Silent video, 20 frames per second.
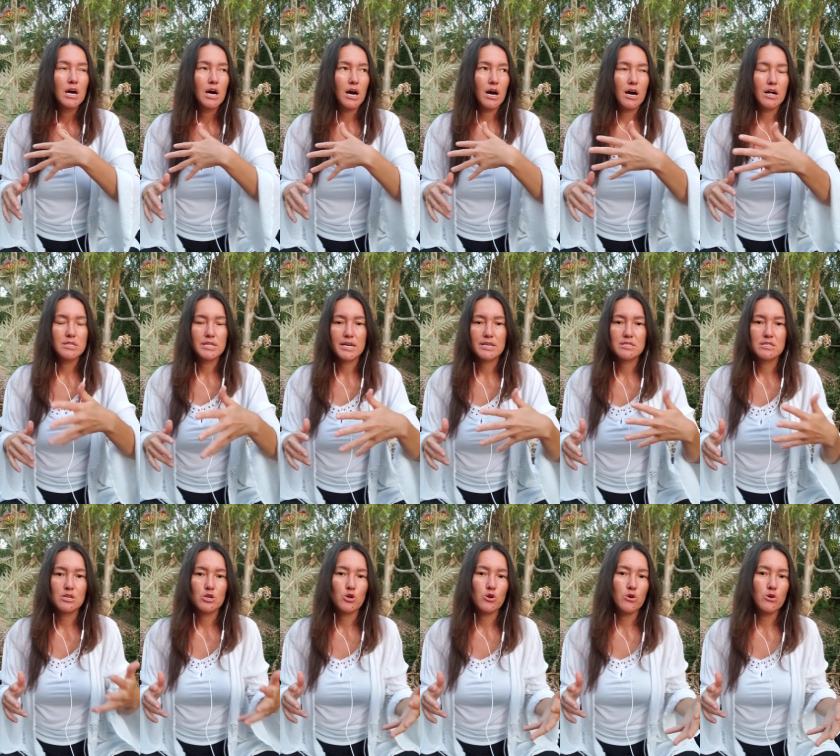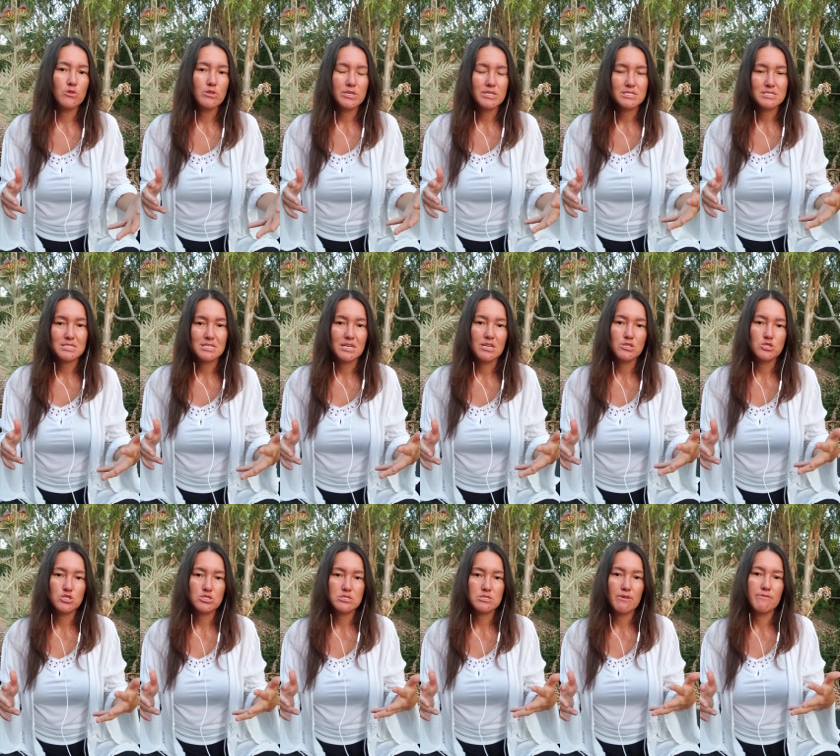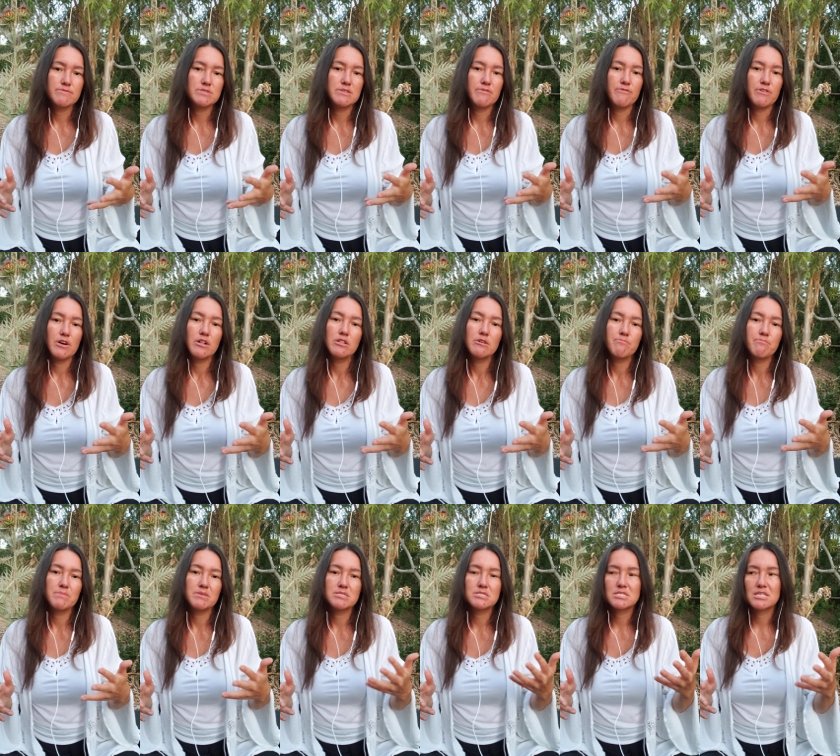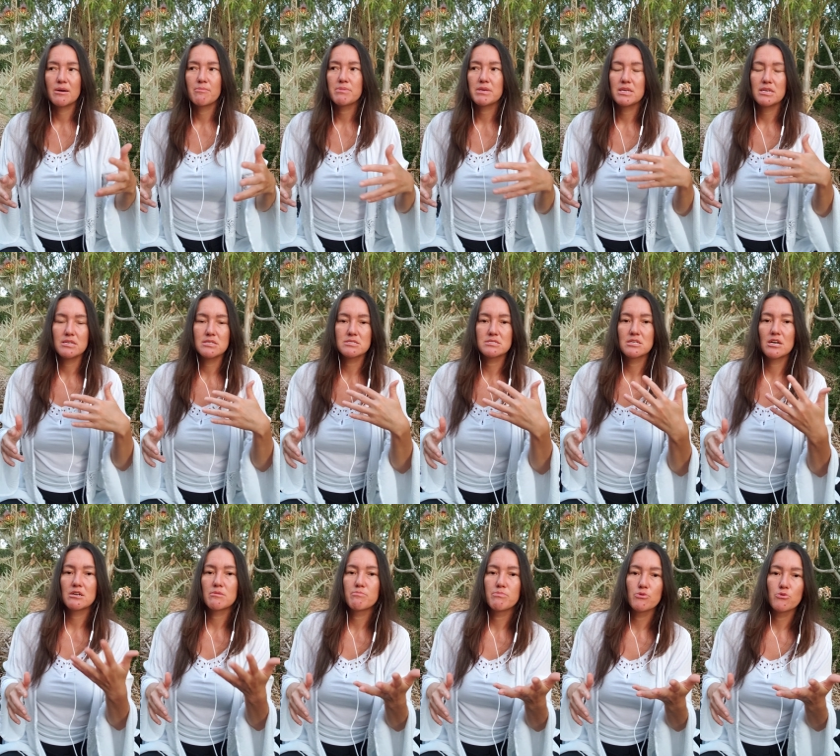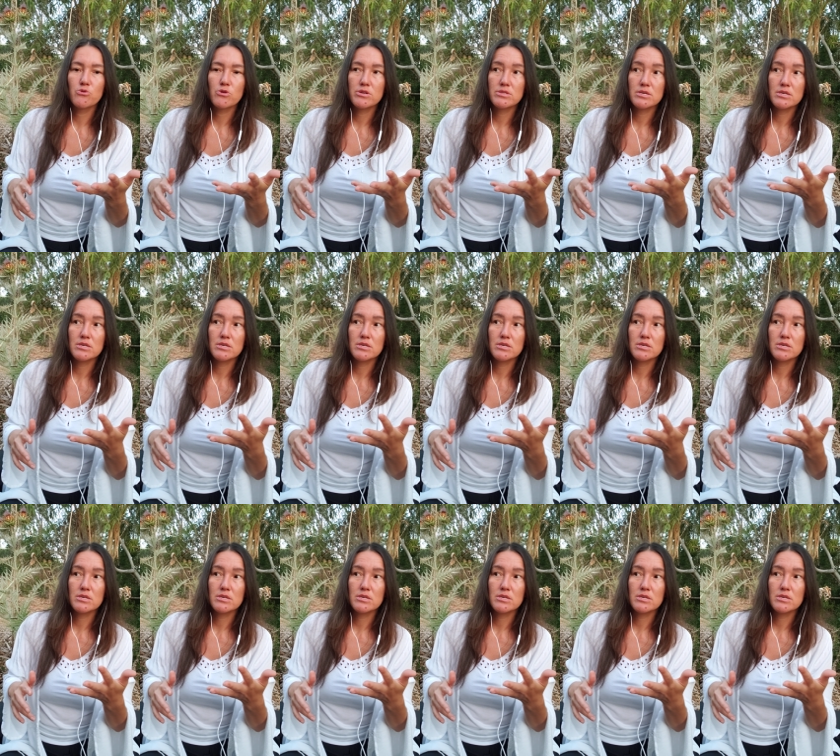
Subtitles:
Like the early stages of development, some kids are born